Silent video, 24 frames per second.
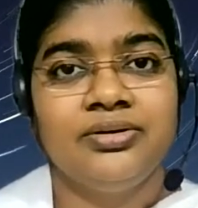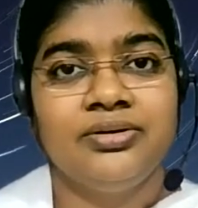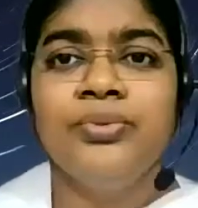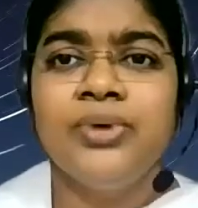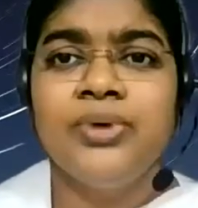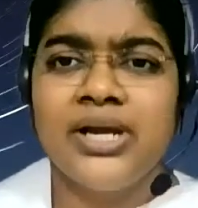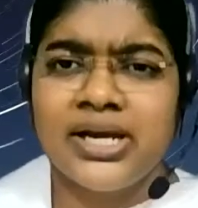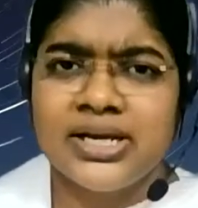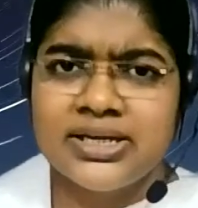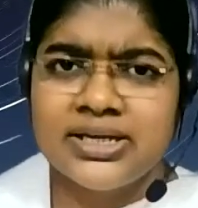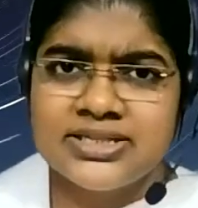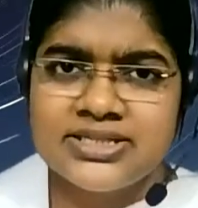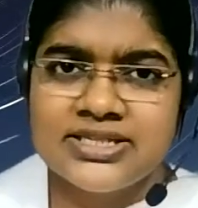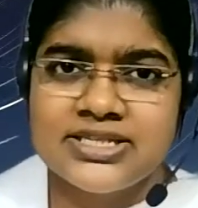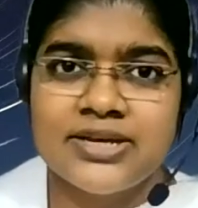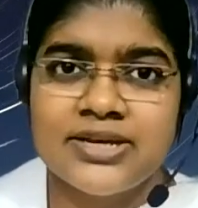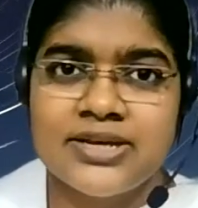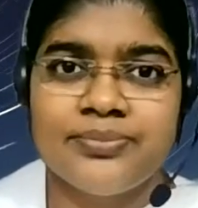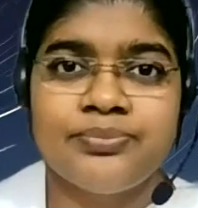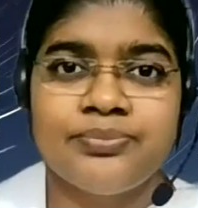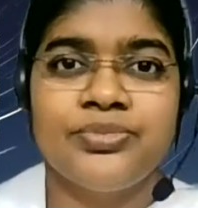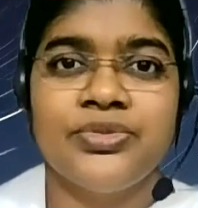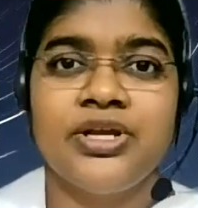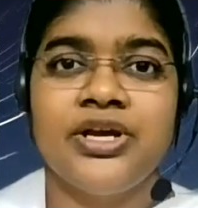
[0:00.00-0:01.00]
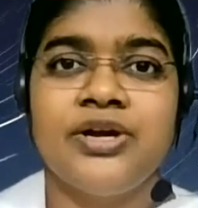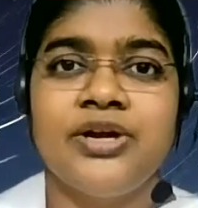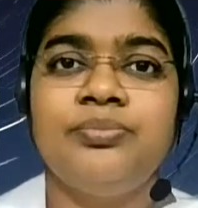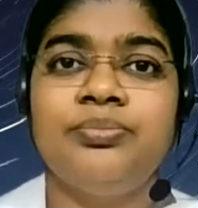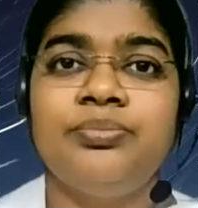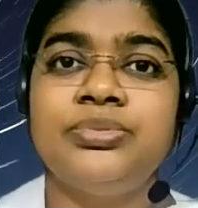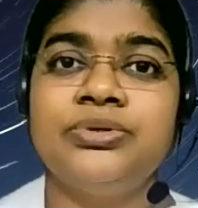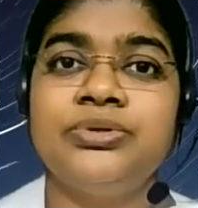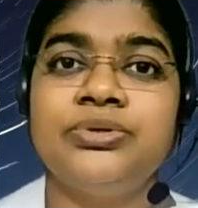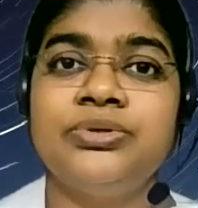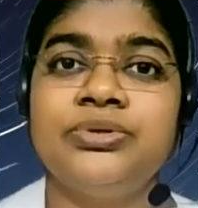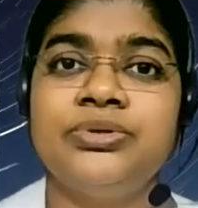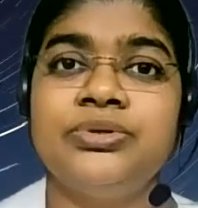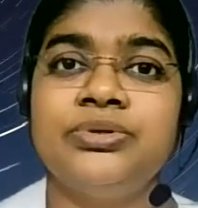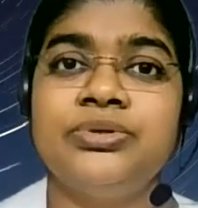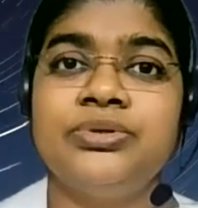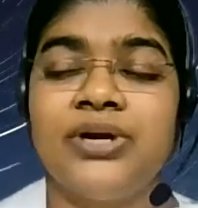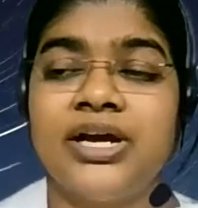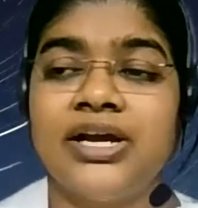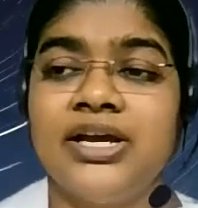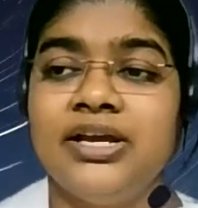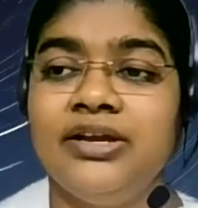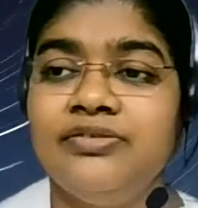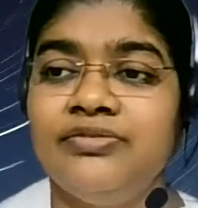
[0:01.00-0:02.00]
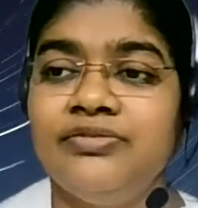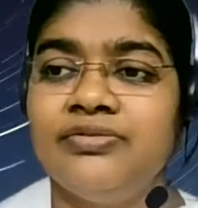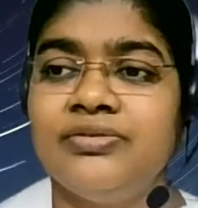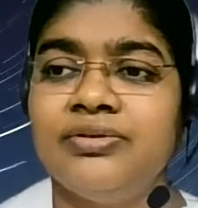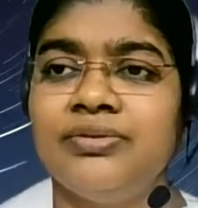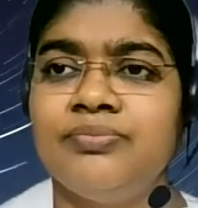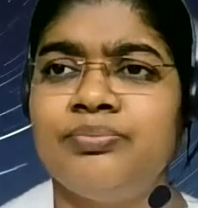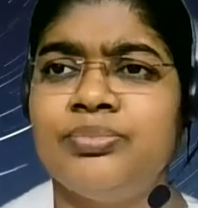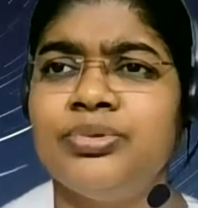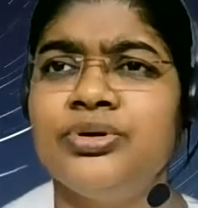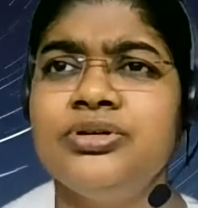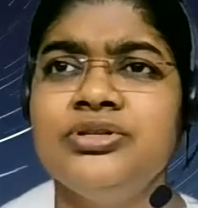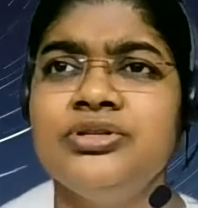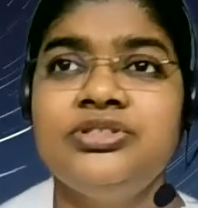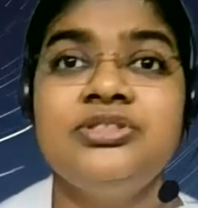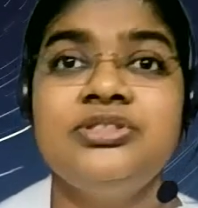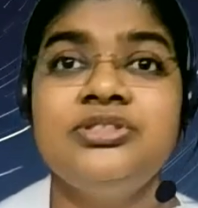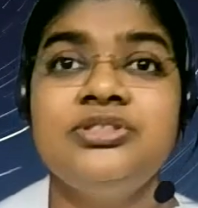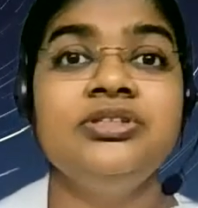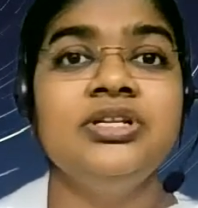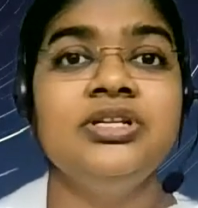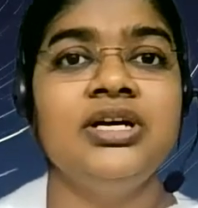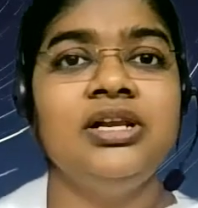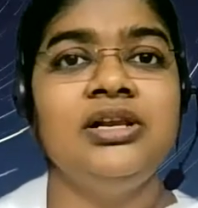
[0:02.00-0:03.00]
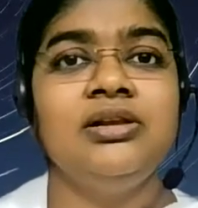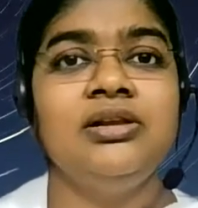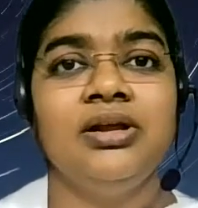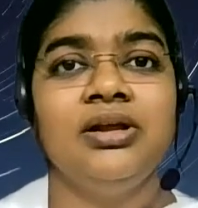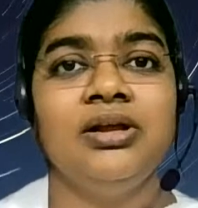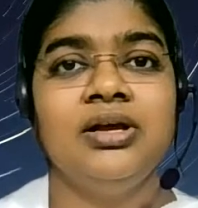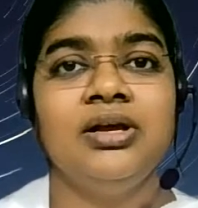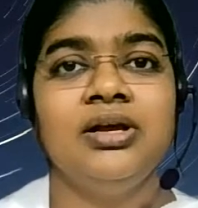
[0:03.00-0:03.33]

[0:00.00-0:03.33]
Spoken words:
We accept their private personal